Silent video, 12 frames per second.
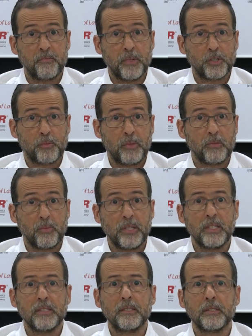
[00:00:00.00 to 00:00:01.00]
measurement we
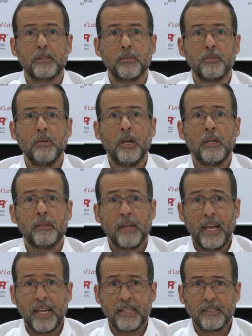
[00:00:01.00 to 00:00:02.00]
need to do
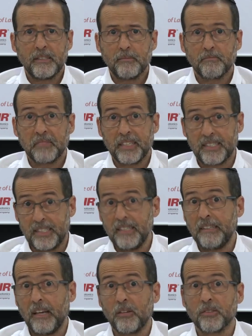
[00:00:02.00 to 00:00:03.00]
and its
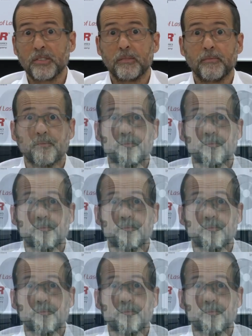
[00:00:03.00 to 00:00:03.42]
details.